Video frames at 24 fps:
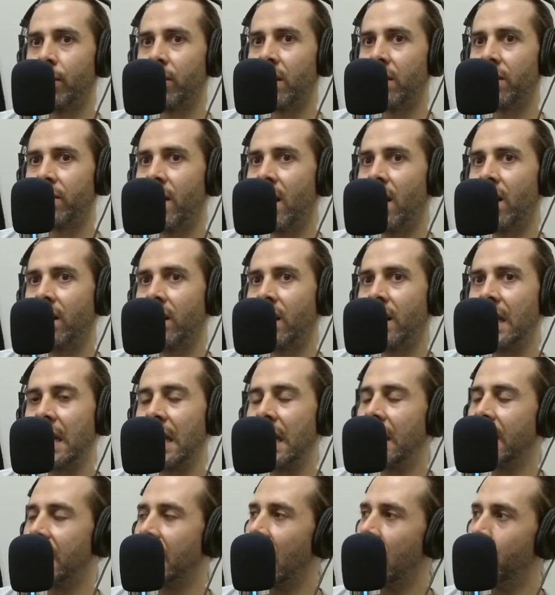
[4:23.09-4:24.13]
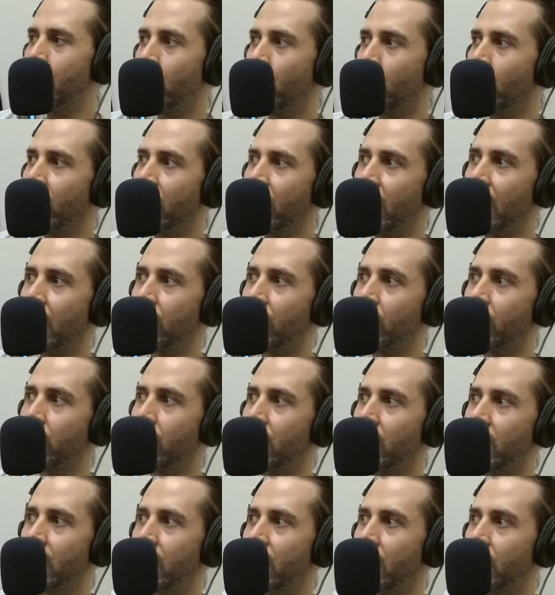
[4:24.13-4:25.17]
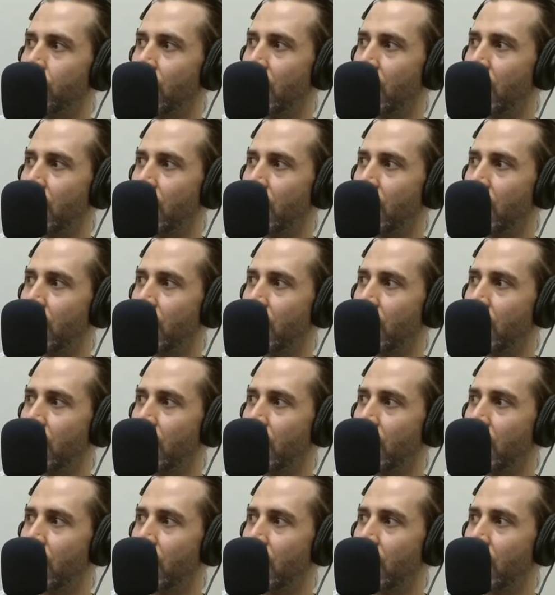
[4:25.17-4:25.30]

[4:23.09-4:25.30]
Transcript: They found like at that point, it really didn't